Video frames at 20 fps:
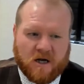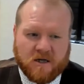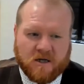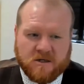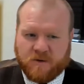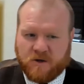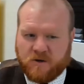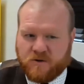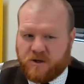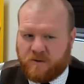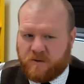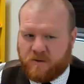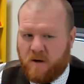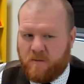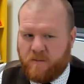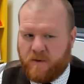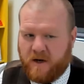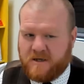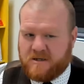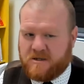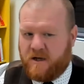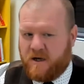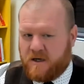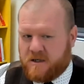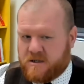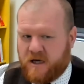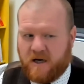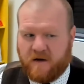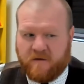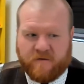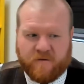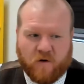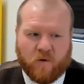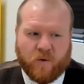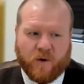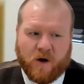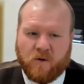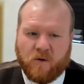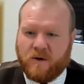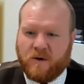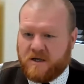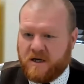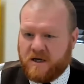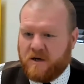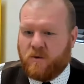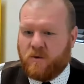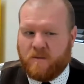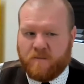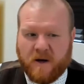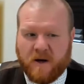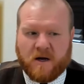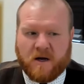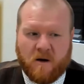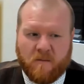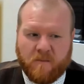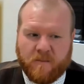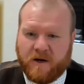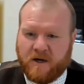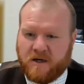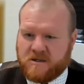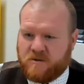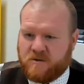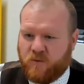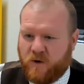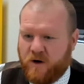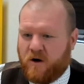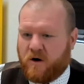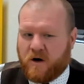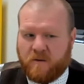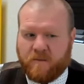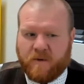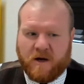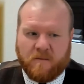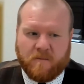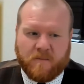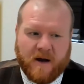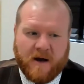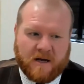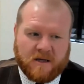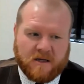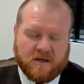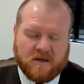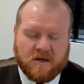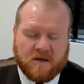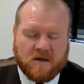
to blue chip companies and they're safe, or we only deal with big companies and we're not going to be impacted.